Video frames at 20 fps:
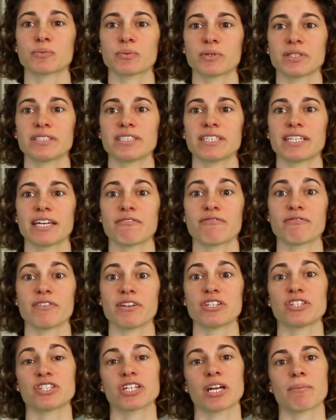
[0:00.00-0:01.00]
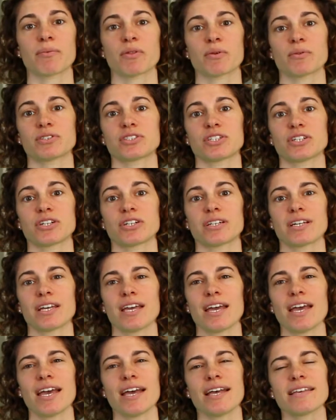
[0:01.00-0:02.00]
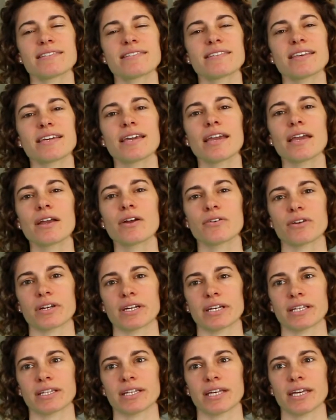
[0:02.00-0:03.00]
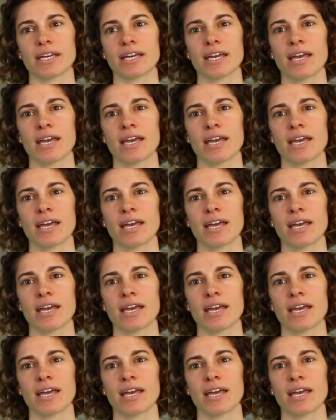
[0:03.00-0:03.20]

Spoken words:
printing and finishing up the return is thinking critically